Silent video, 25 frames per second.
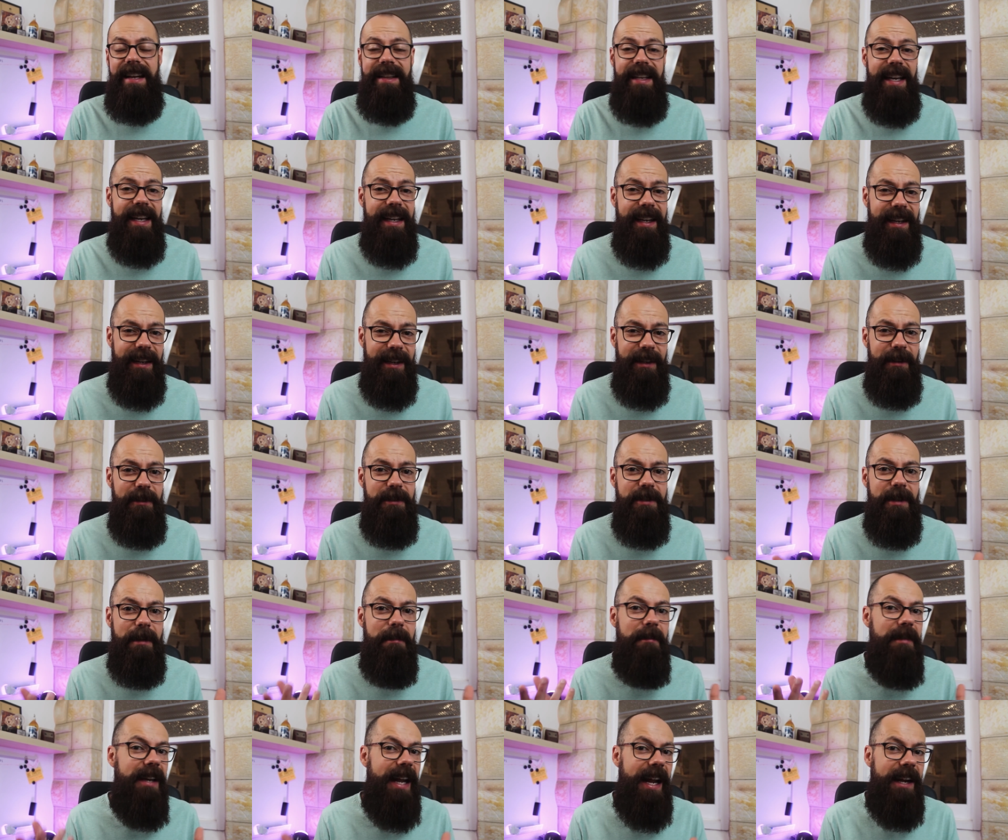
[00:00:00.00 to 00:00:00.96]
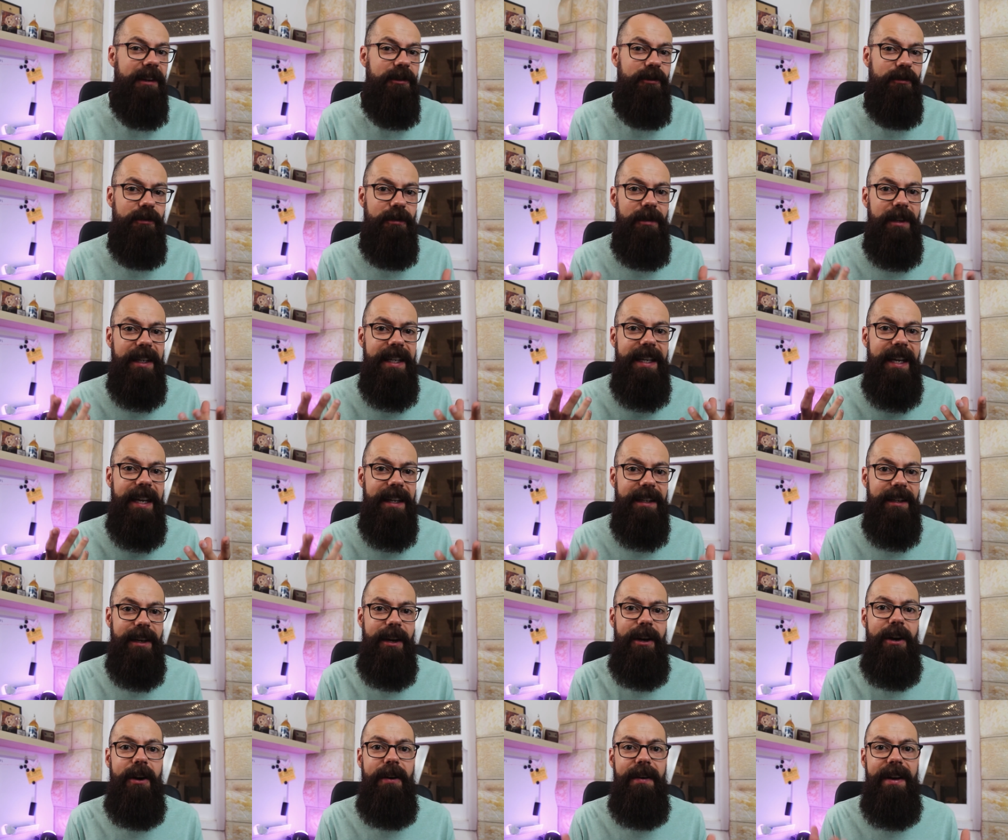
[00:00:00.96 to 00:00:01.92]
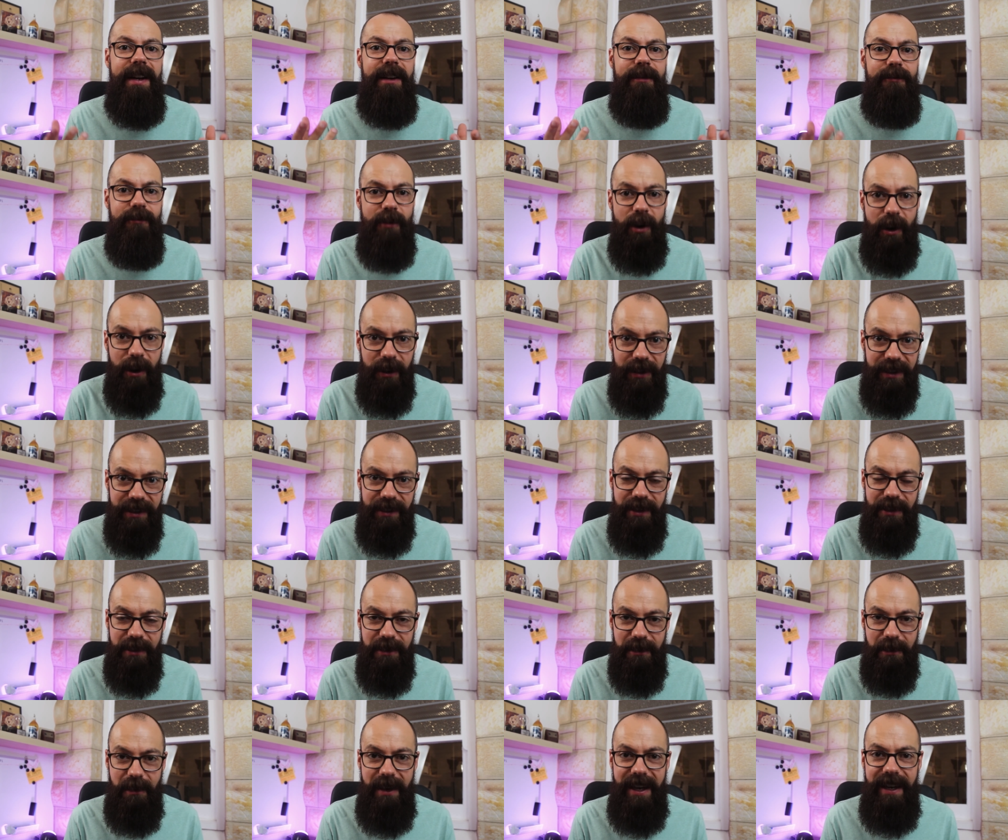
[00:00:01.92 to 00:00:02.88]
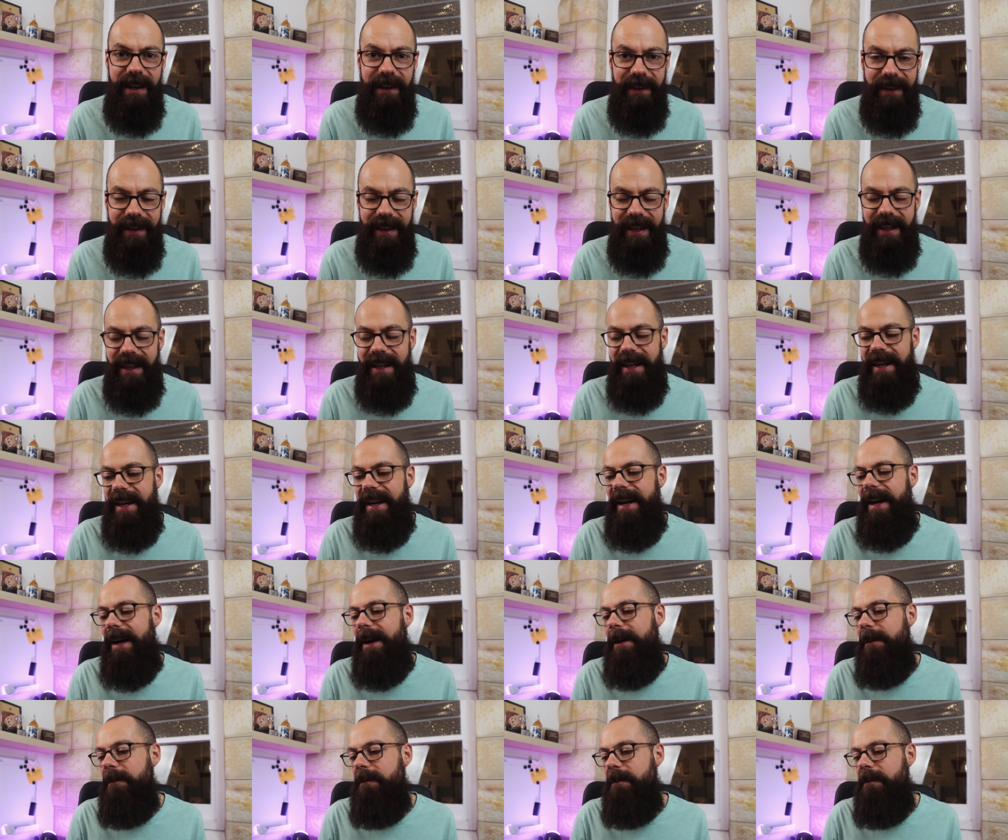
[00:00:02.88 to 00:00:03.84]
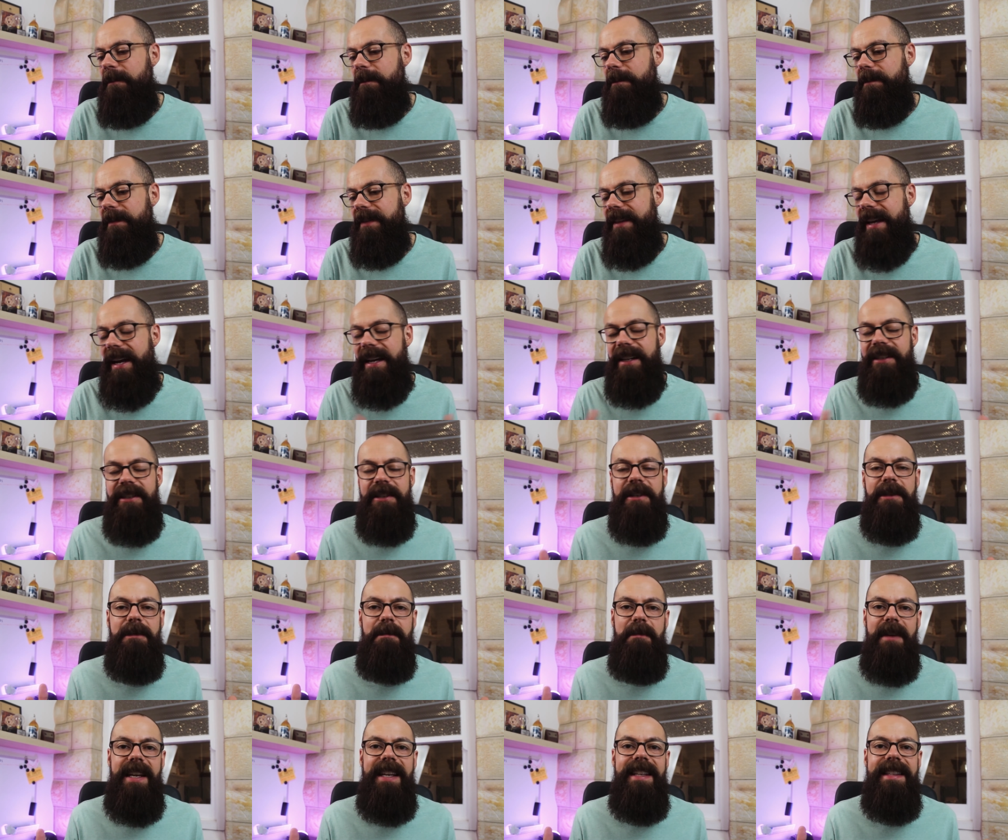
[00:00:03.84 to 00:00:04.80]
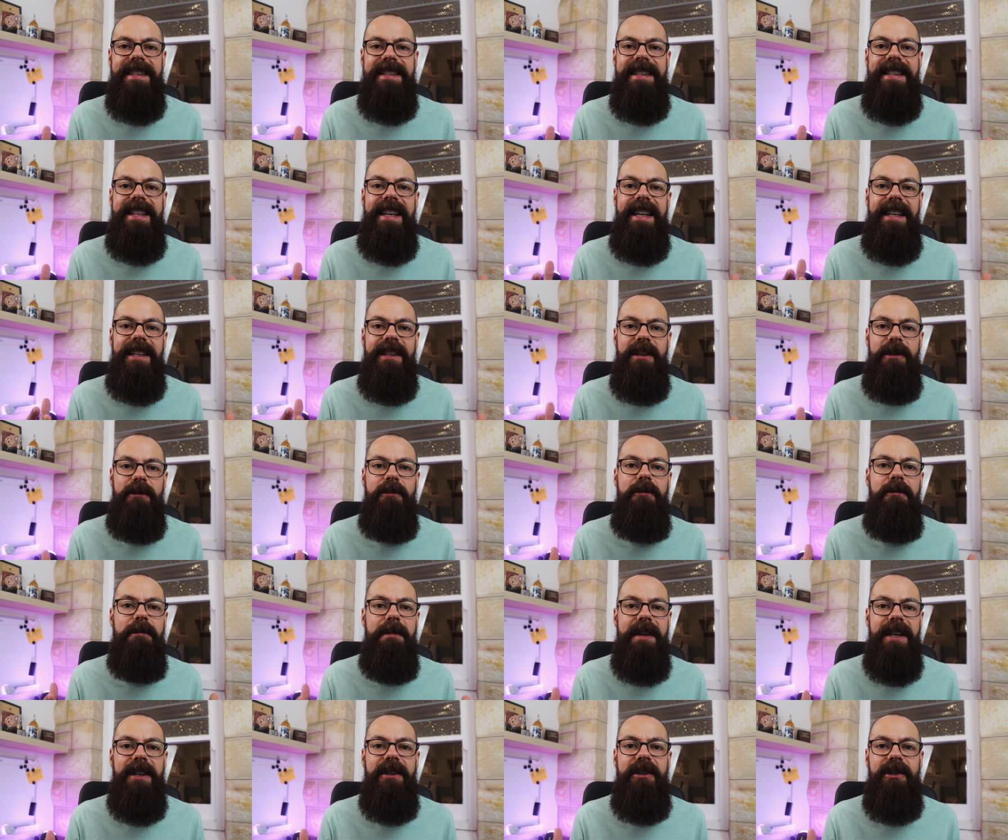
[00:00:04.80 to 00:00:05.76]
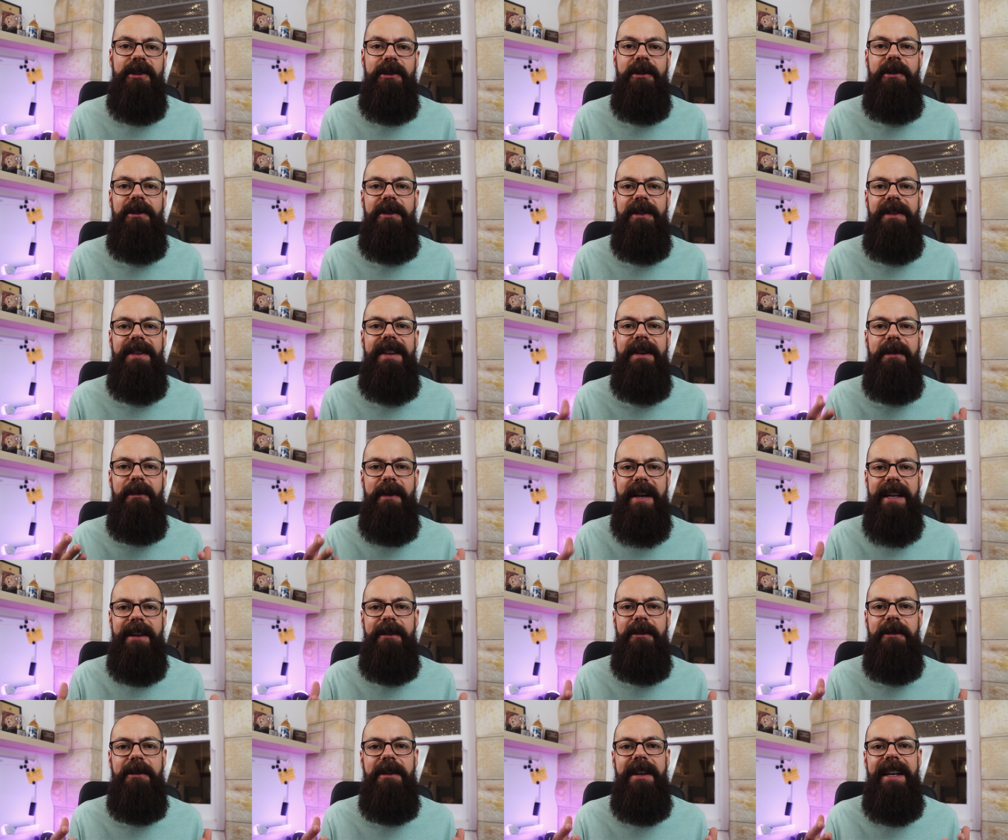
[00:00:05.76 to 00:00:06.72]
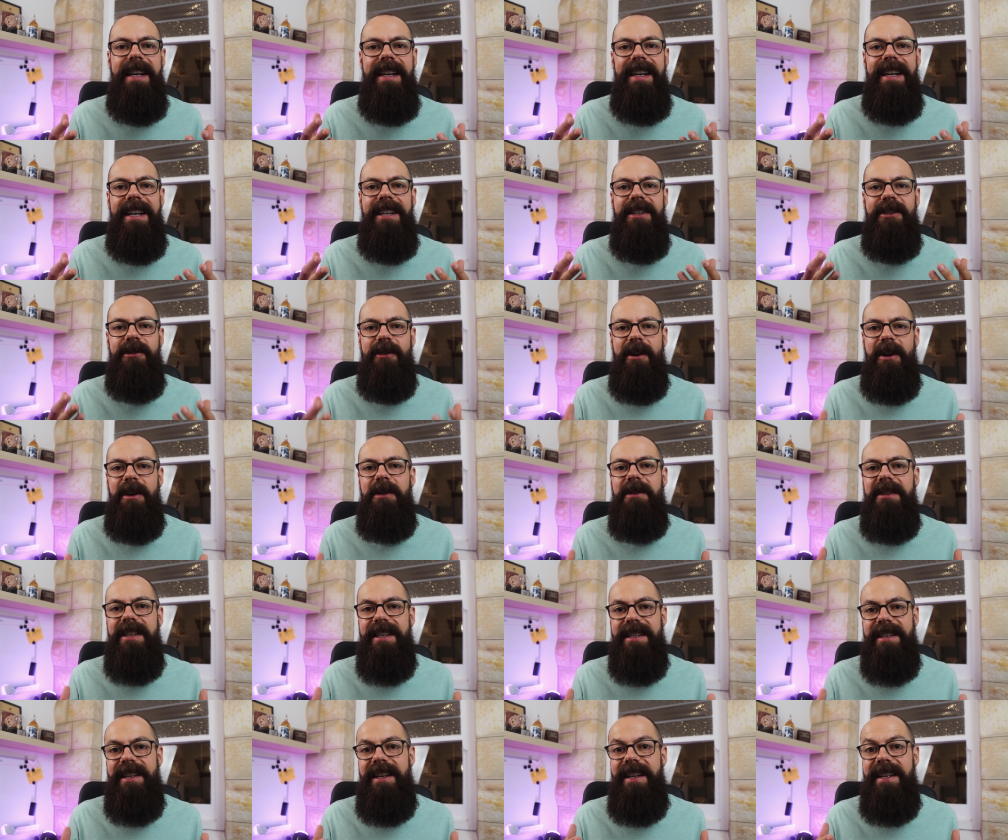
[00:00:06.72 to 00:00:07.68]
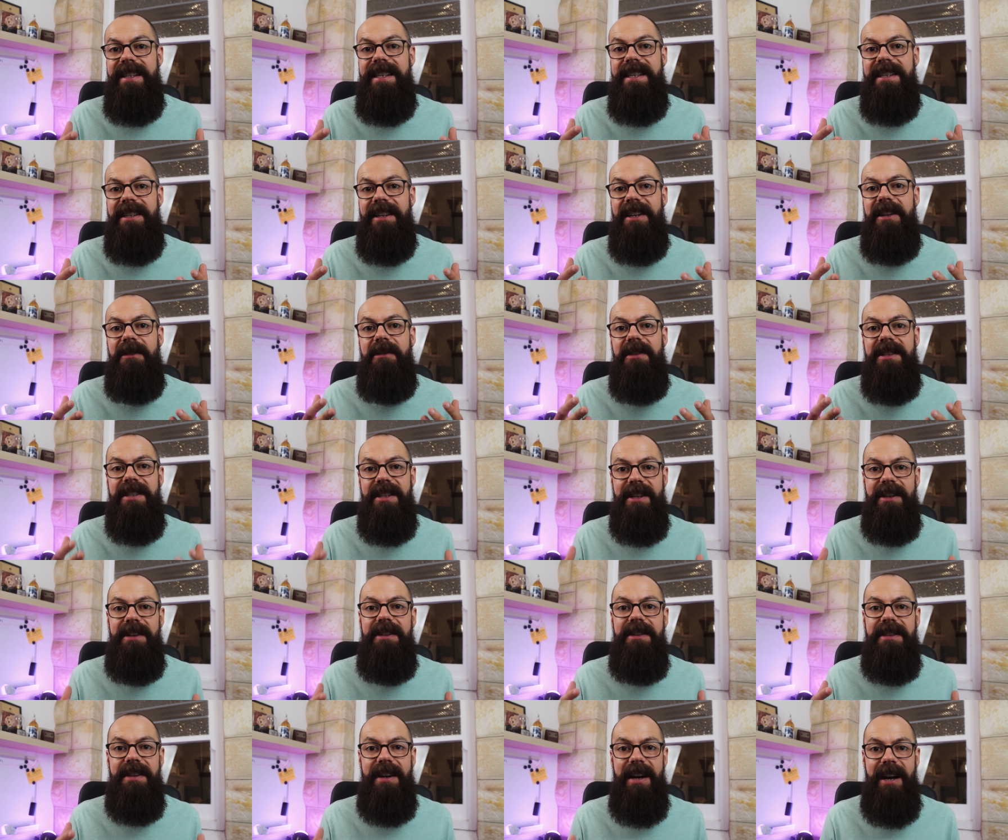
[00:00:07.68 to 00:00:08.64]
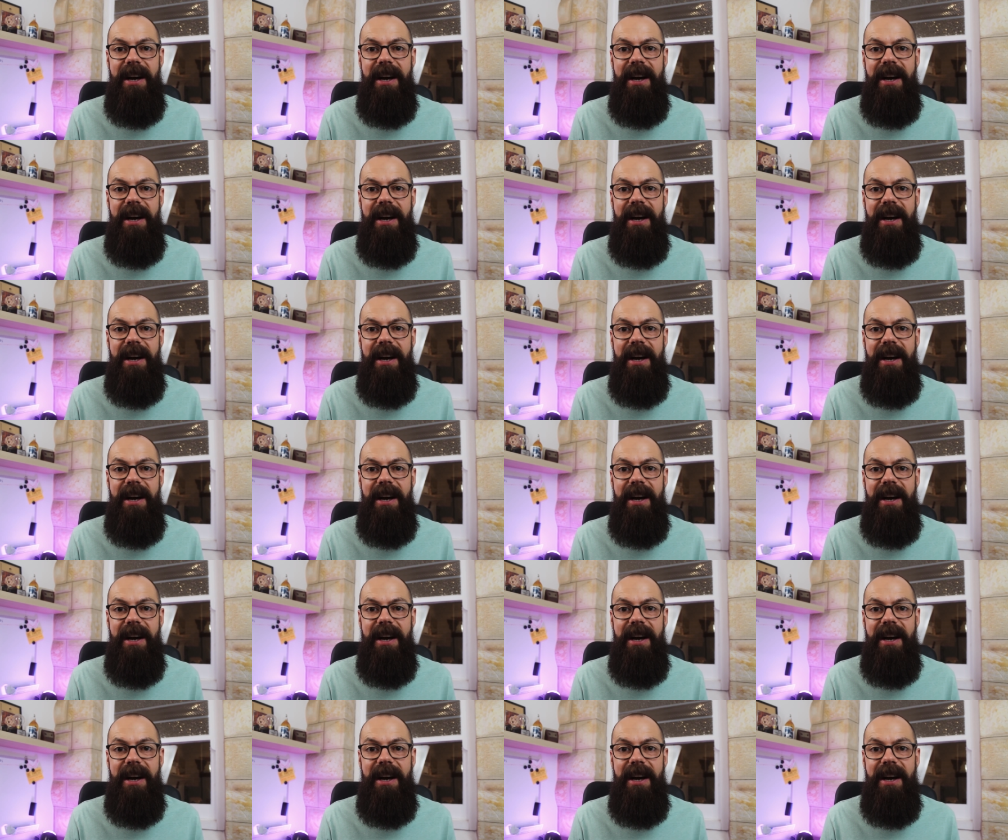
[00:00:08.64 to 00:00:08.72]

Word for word: and that includes some naturally occurring rocks as well. Um, that just means that you will be assured that when your drone decides it's going to return to